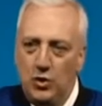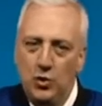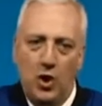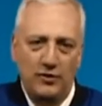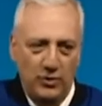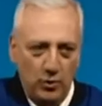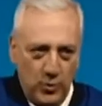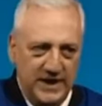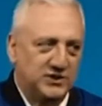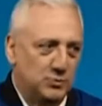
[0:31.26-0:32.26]
who are the
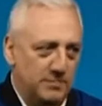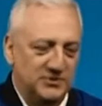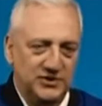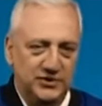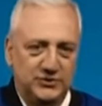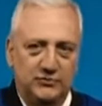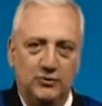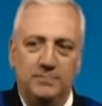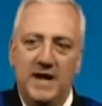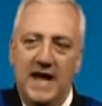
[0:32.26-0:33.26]
weak swimmers in this
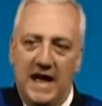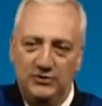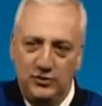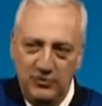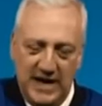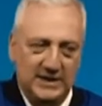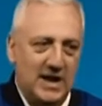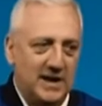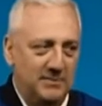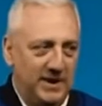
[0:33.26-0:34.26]
group? And do not
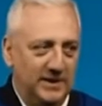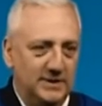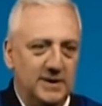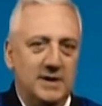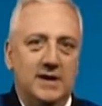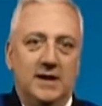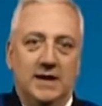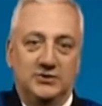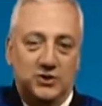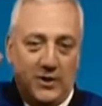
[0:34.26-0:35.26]
lie to me.
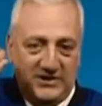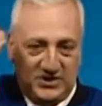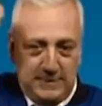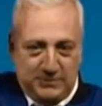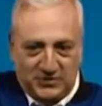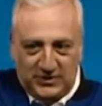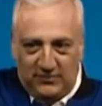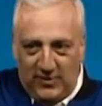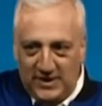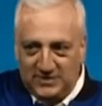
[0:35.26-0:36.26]
And so I
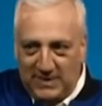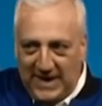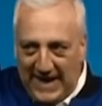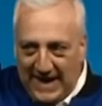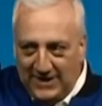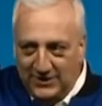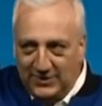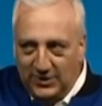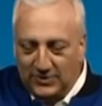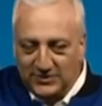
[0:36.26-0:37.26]
sheepishly raised my
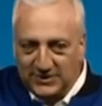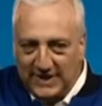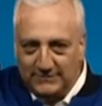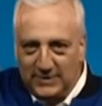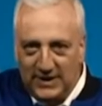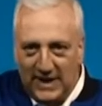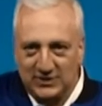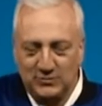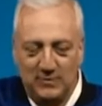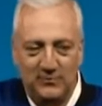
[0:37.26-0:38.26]
hand, because I didn't know
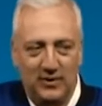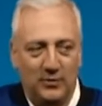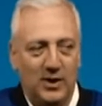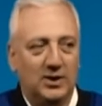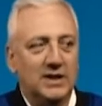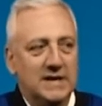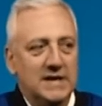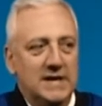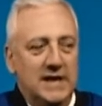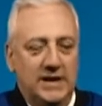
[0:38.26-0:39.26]
how to swim very well.
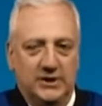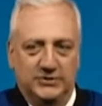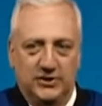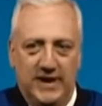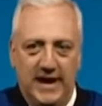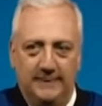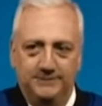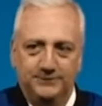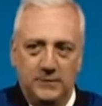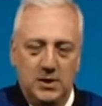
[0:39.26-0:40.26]
And he goes, okay,